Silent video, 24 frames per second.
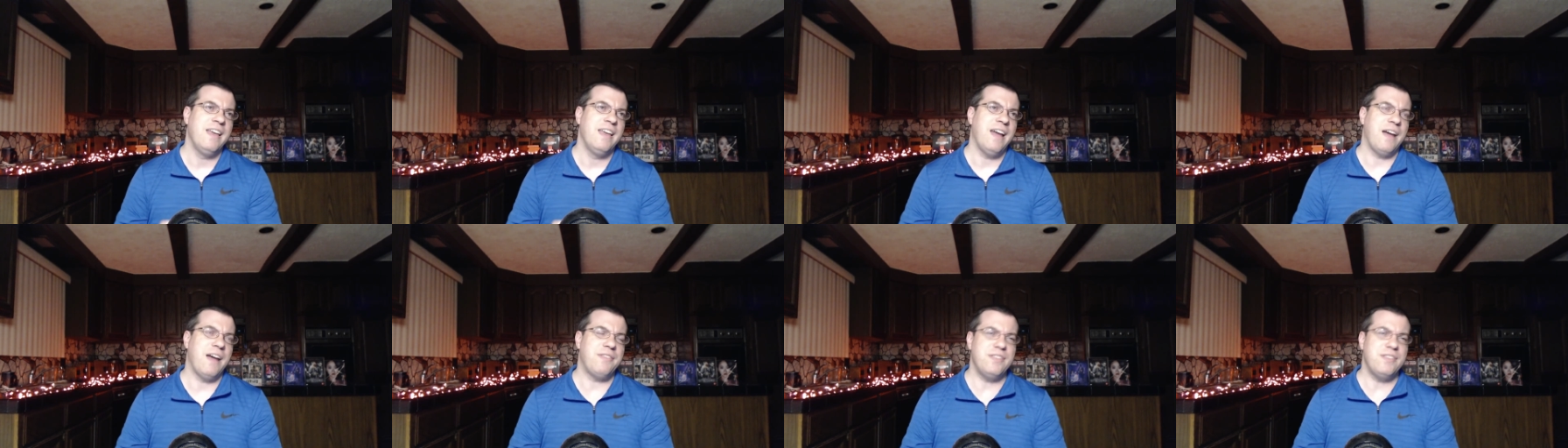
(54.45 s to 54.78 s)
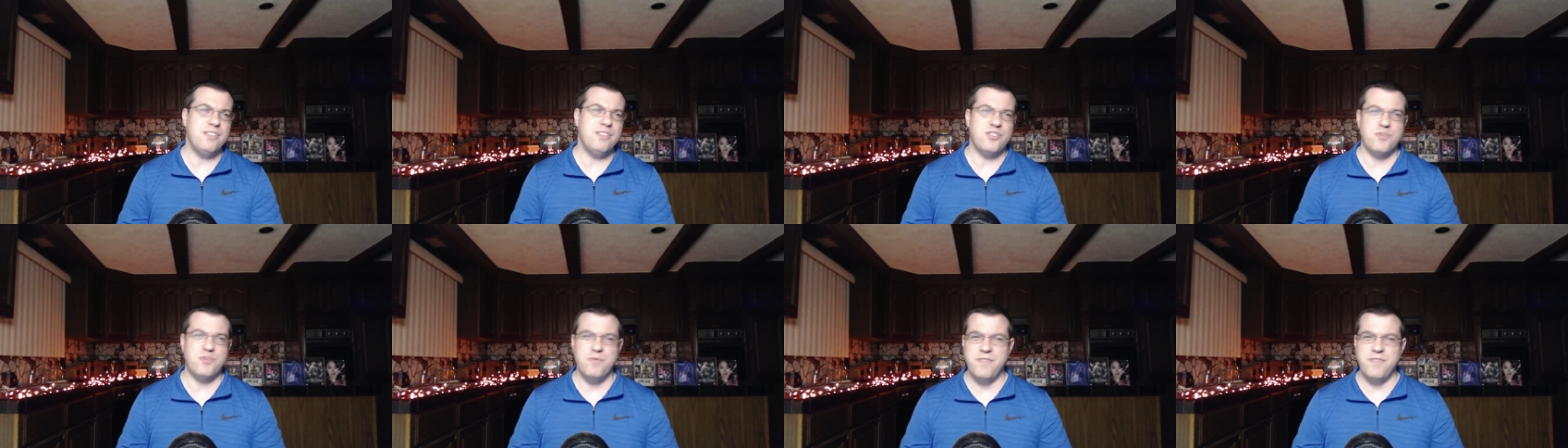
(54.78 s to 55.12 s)
I think
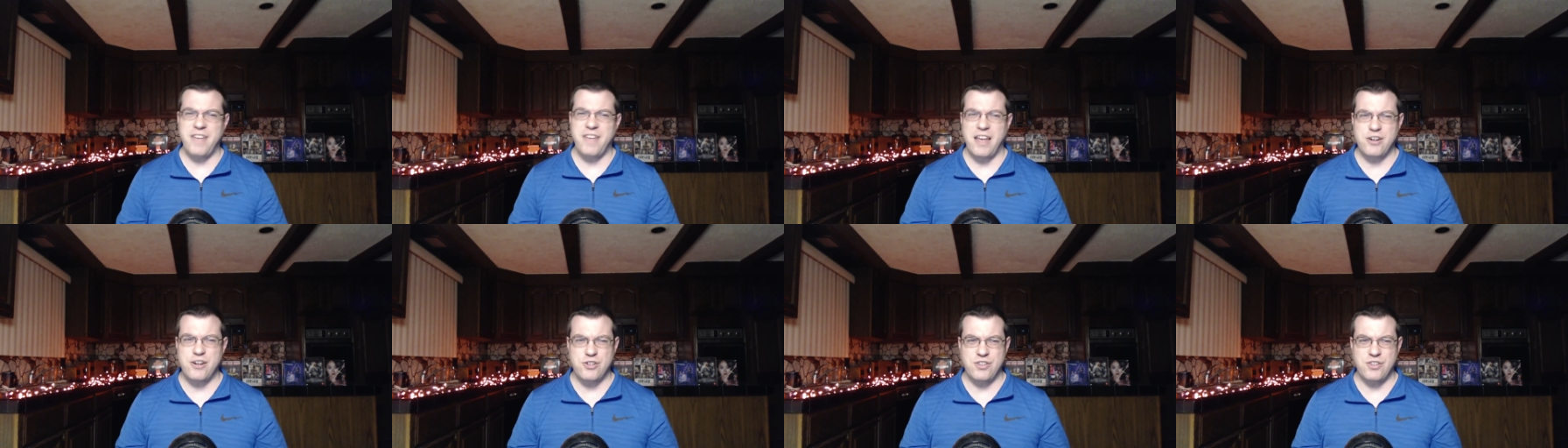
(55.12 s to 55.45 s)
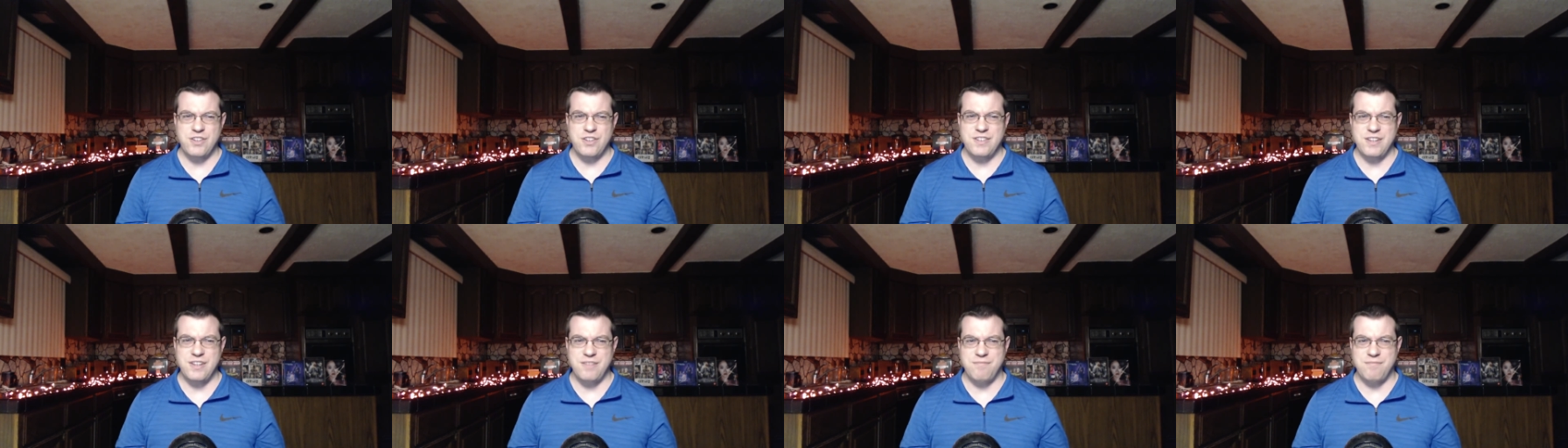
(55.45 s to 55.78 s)
this movie
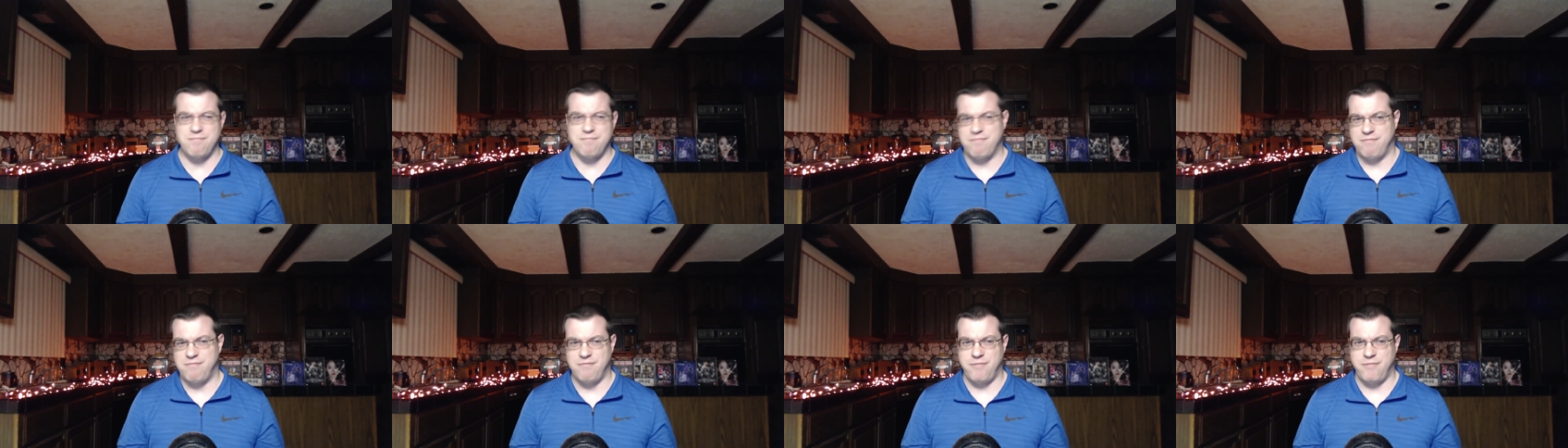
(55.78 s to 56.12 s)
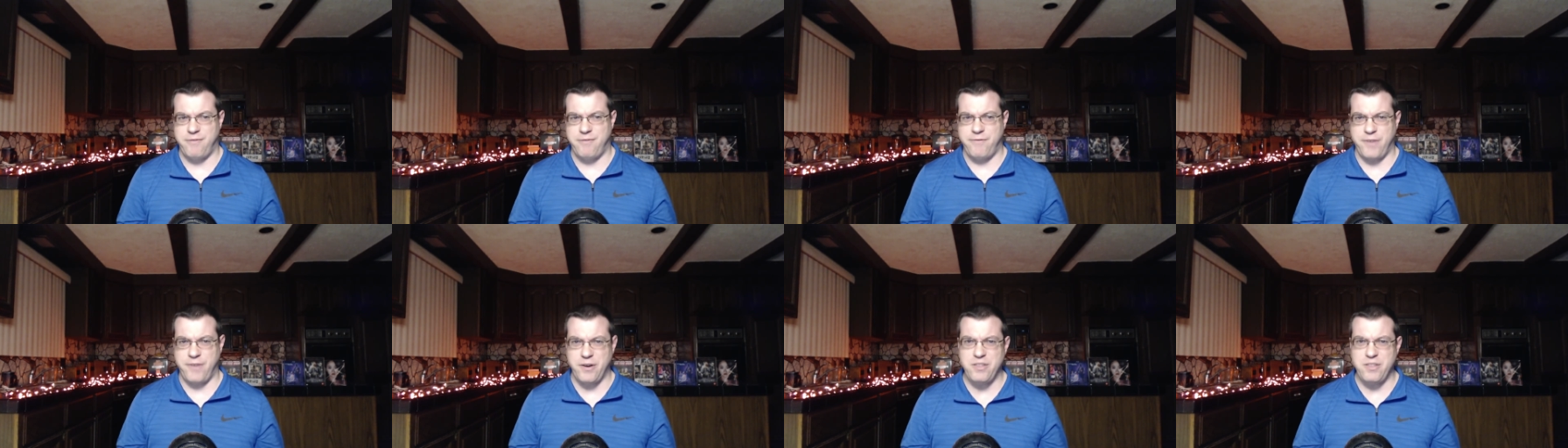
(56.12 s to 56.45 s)
actually did
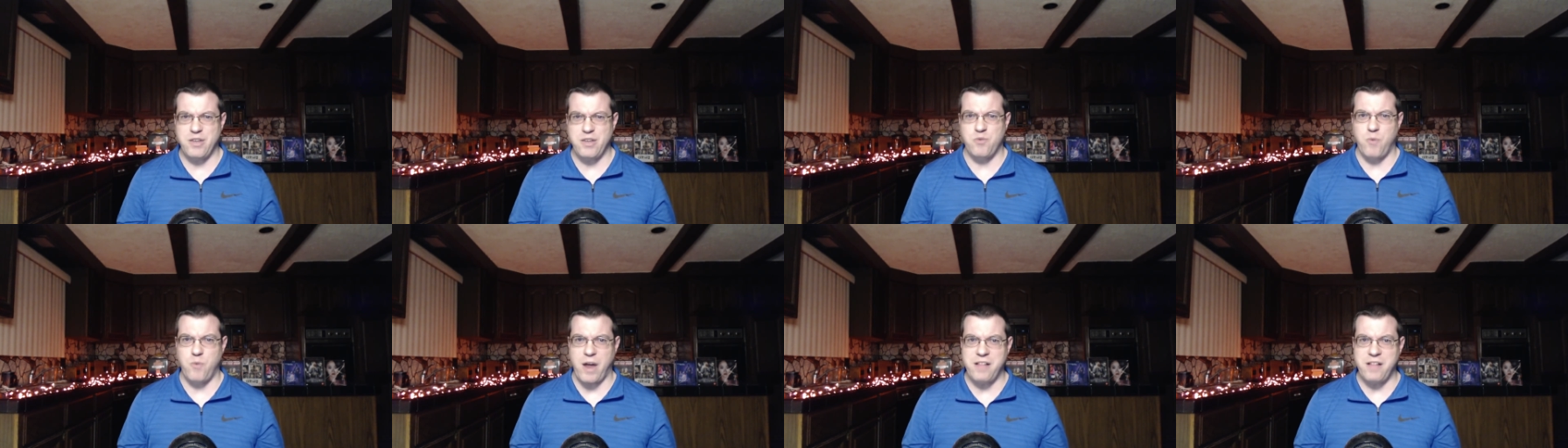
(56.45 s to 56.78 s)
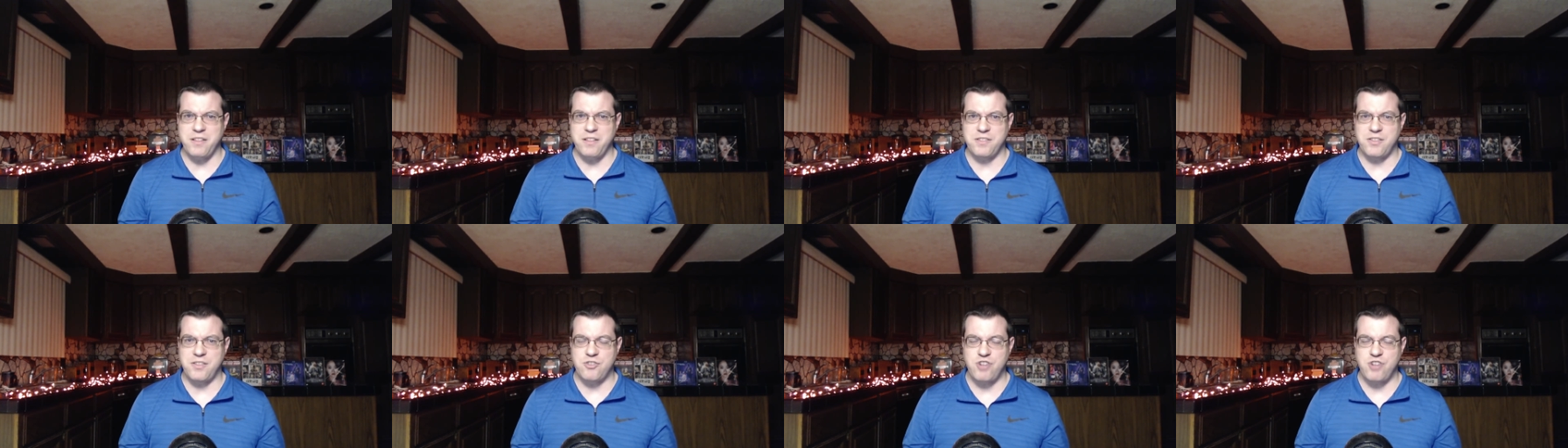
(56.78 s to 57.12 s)
fairly
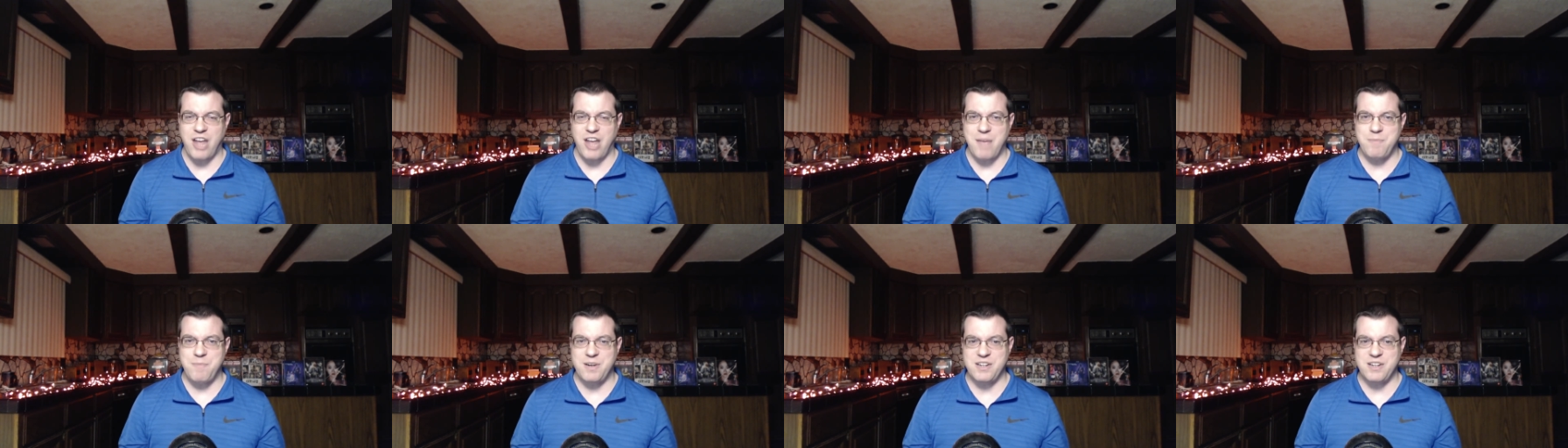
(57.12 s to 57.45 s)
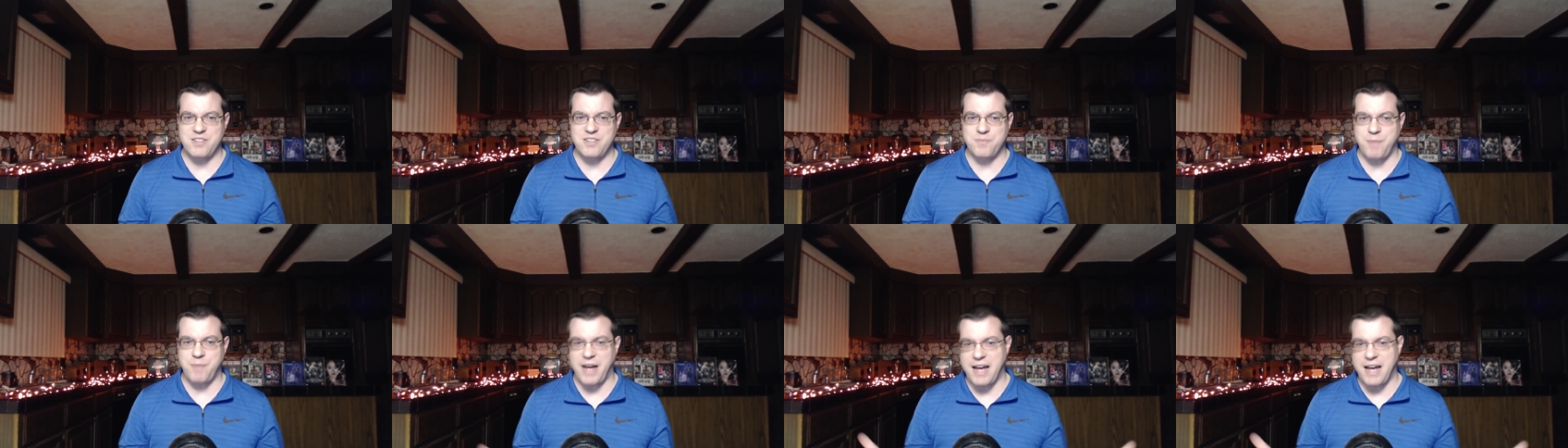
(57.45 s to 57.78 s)
well at the
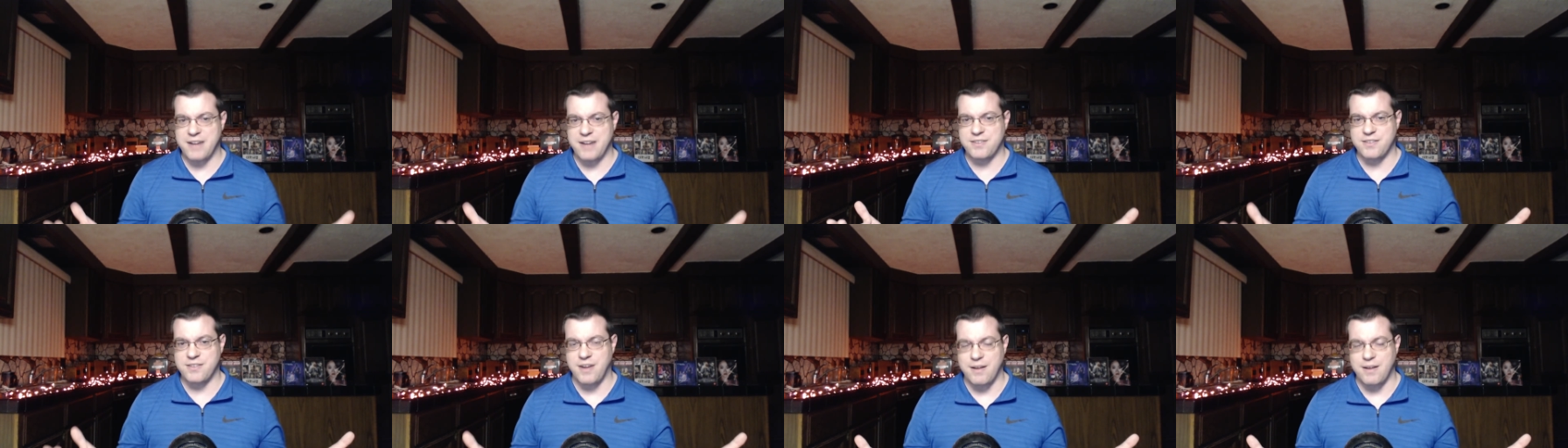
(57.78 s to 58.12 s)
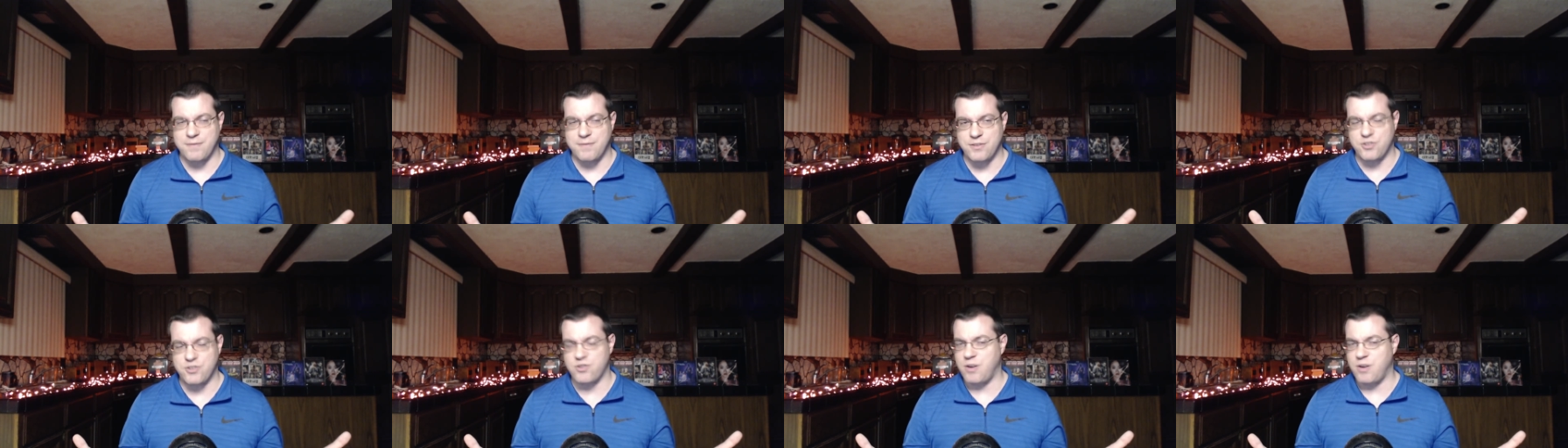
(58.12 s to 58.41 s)
Japanese box office,